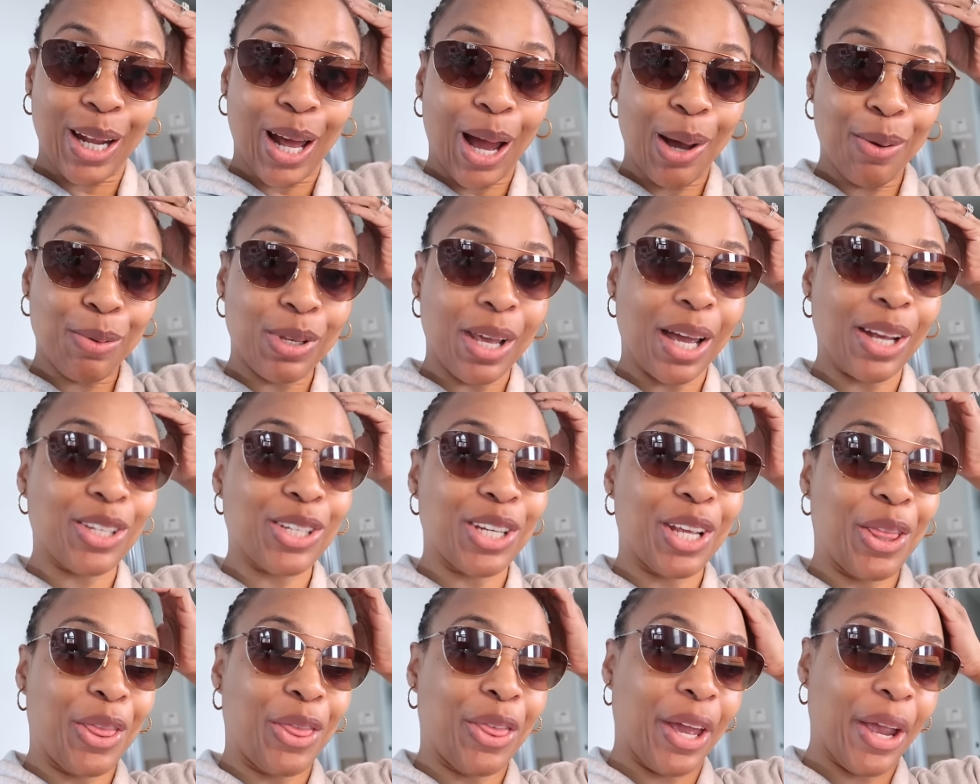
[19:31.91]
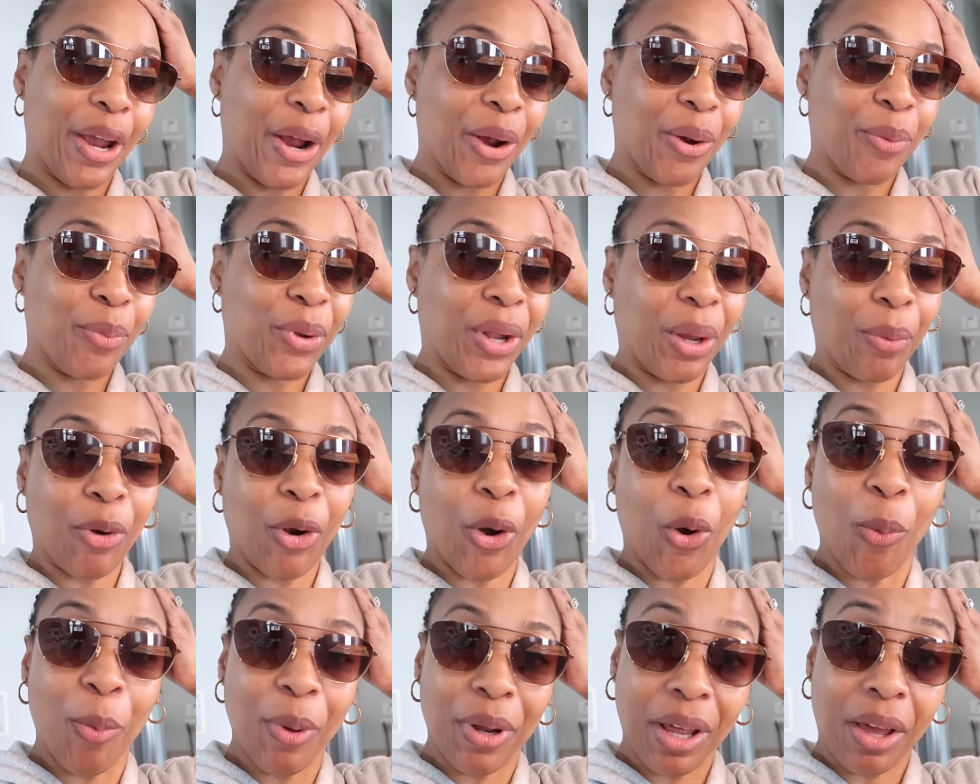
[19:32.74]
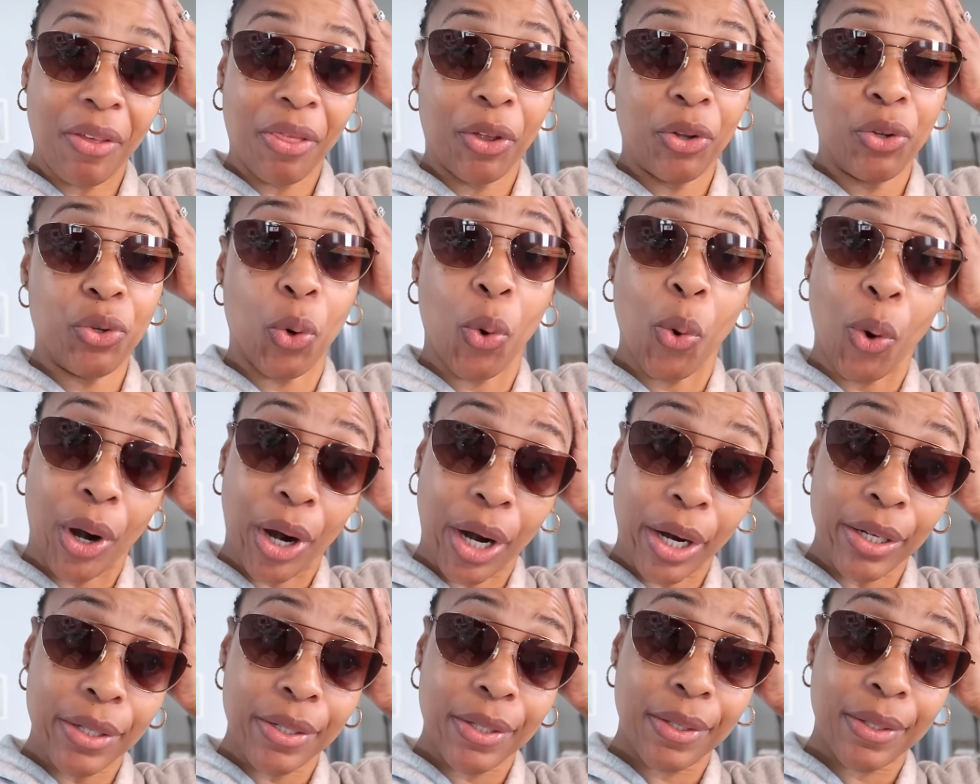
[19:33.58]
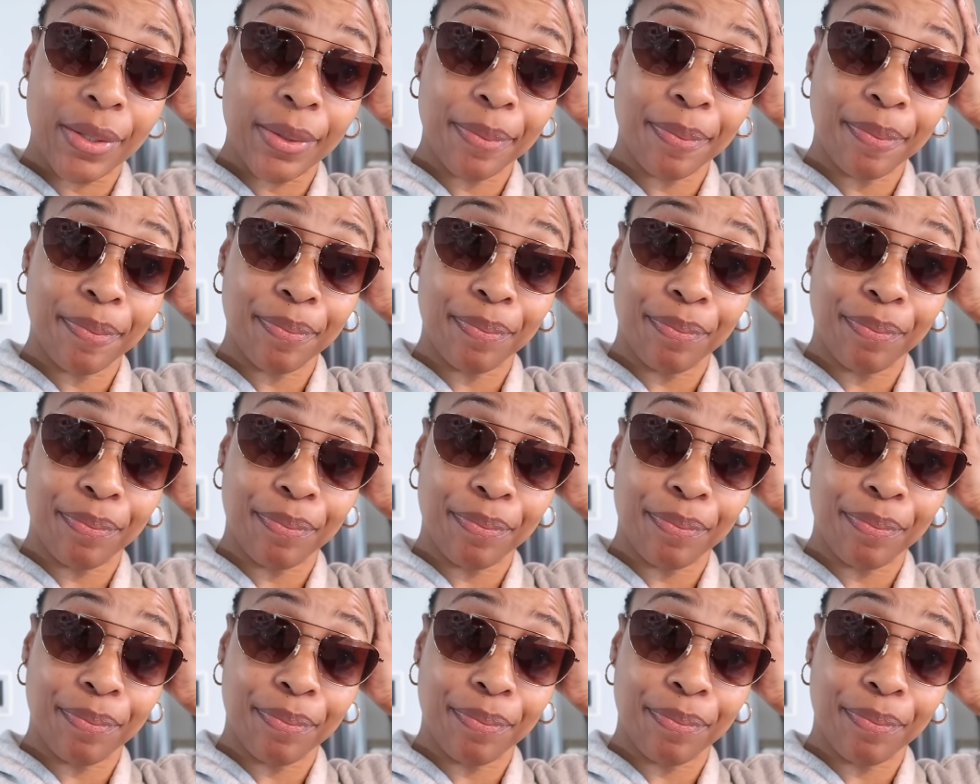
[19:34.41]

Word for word: I was actually there when they were opening the doors.